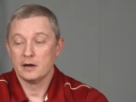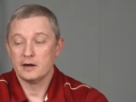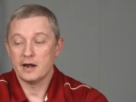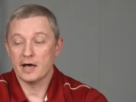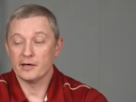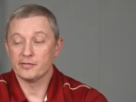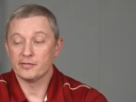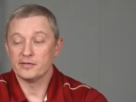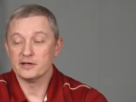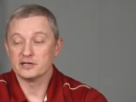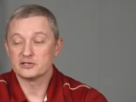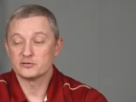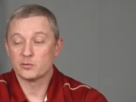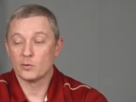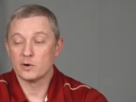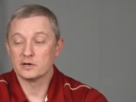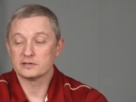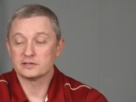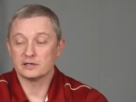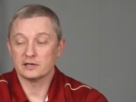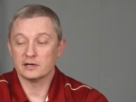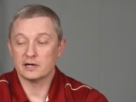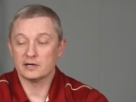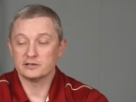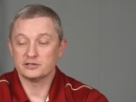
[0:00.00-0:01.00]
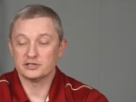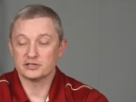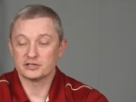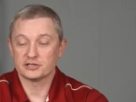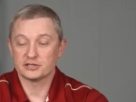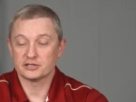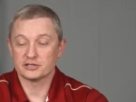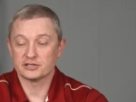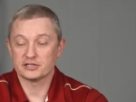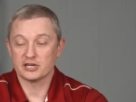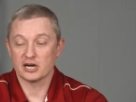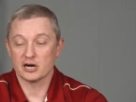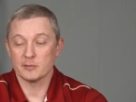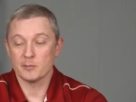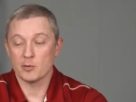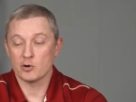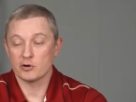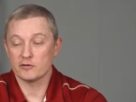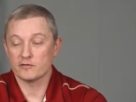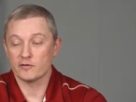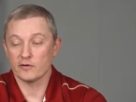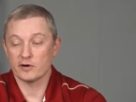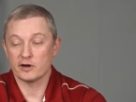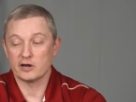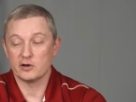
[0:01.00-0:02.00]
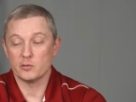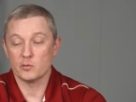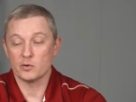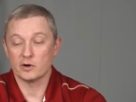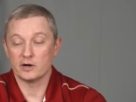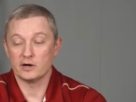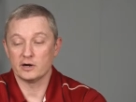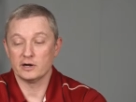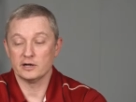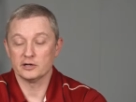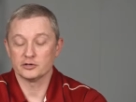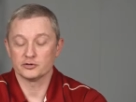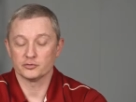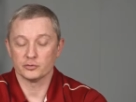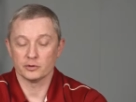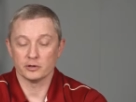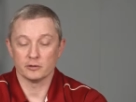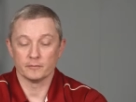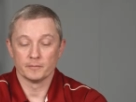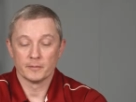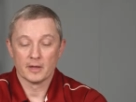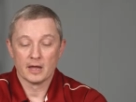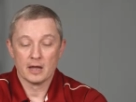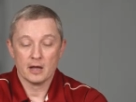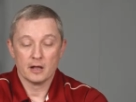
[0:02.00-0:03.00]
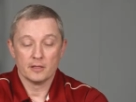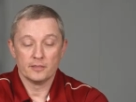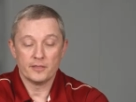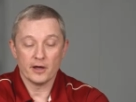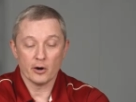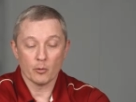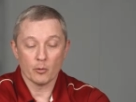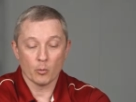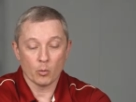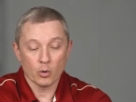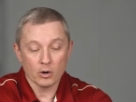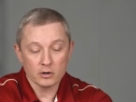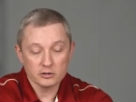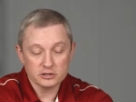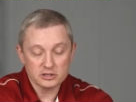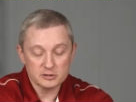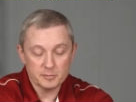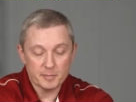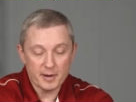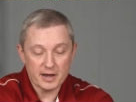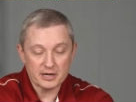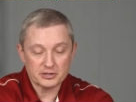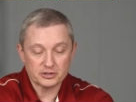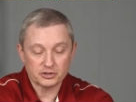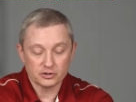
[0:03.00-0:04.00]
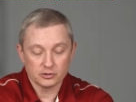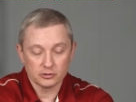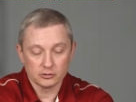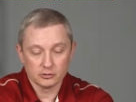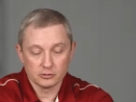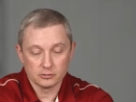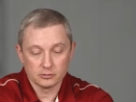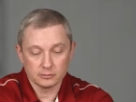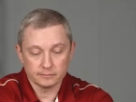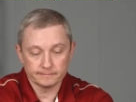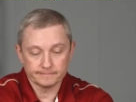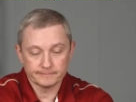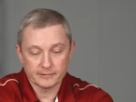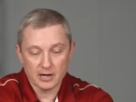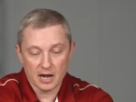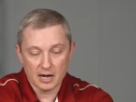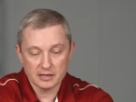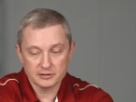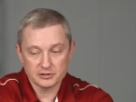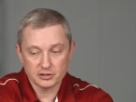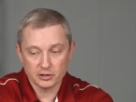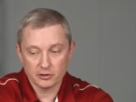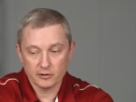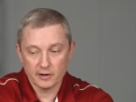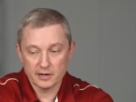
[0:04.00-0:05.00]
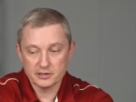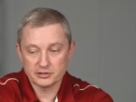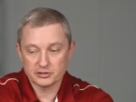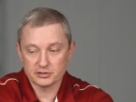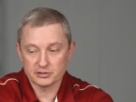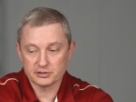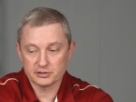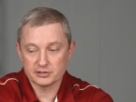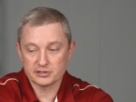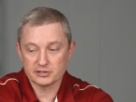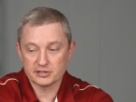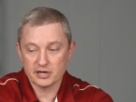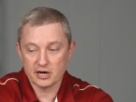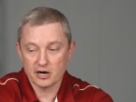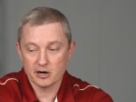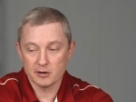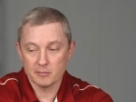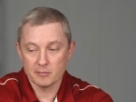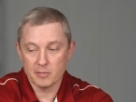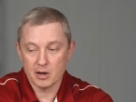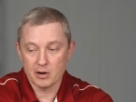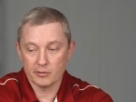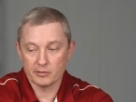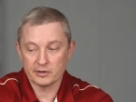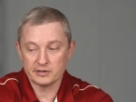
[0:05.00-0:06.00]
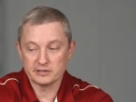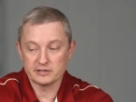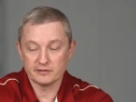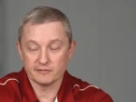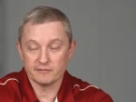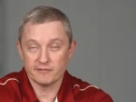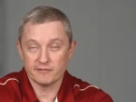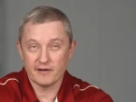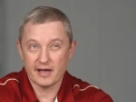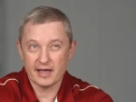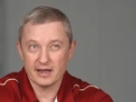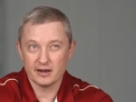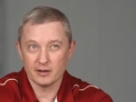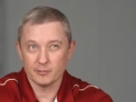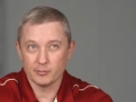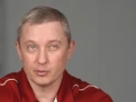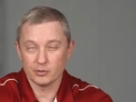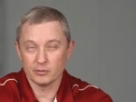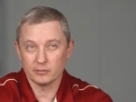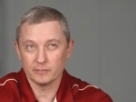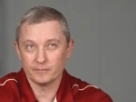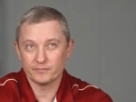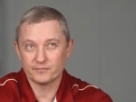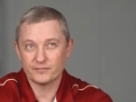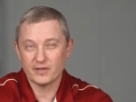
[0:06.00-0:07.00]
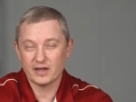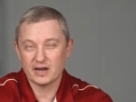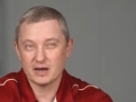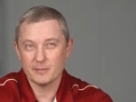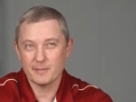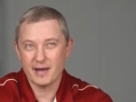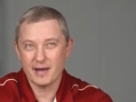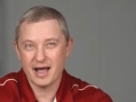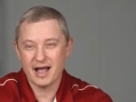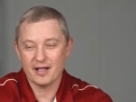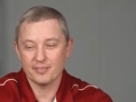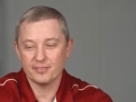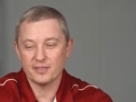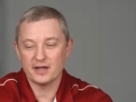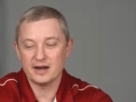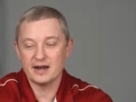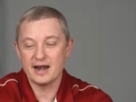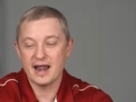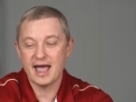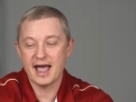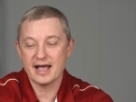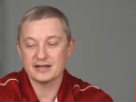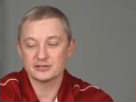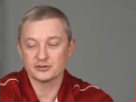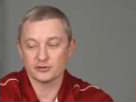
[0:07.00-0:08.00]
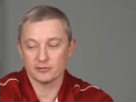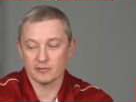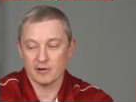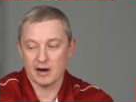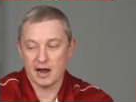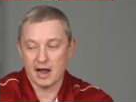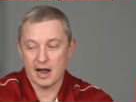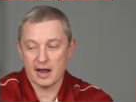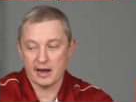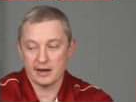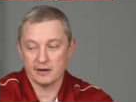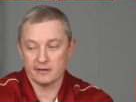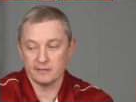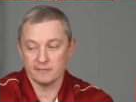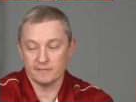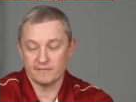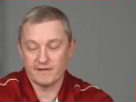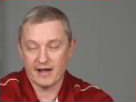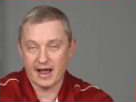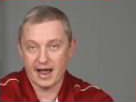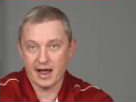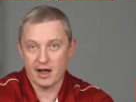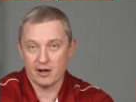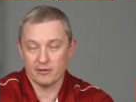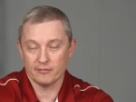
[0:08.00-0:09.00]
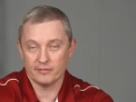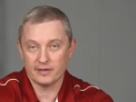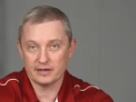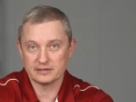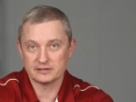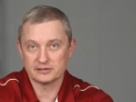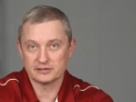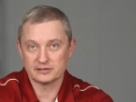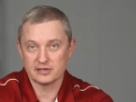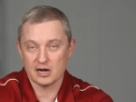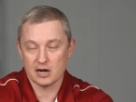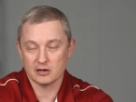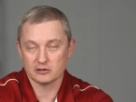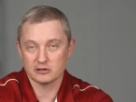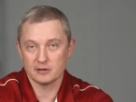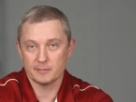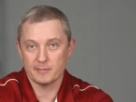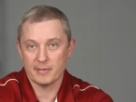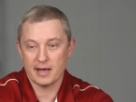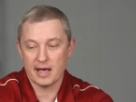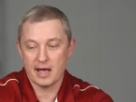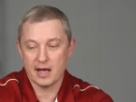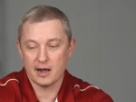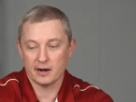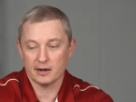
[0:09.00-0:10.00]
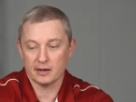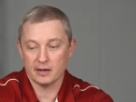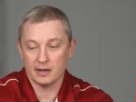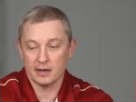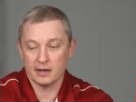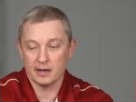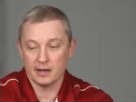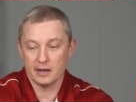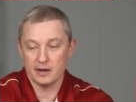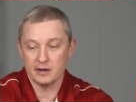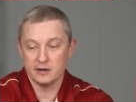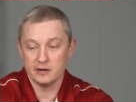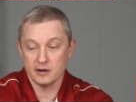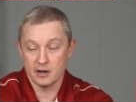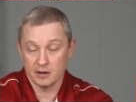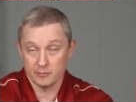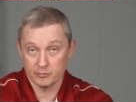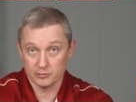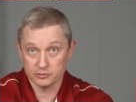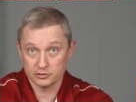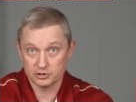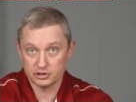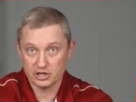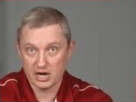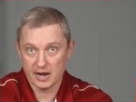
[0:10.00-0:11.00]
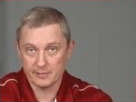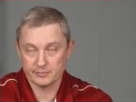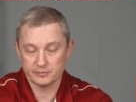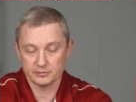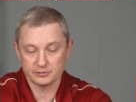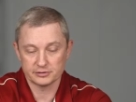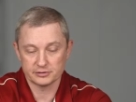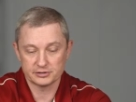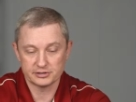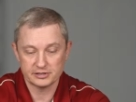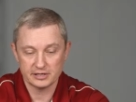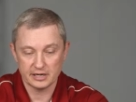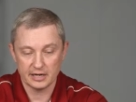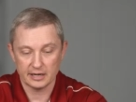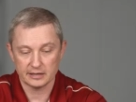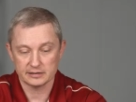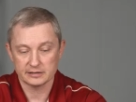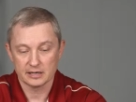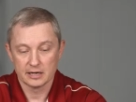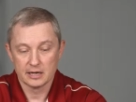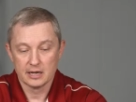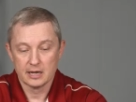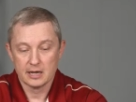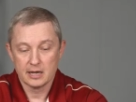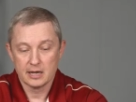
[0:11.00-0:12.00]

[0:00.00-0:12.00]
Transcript: Now, this wasn't uh, just a ceremony for anyone in Israel. There were special consecration ceremonies available. Think about the Nazarite vow that's talked about in Numbers chapter 6.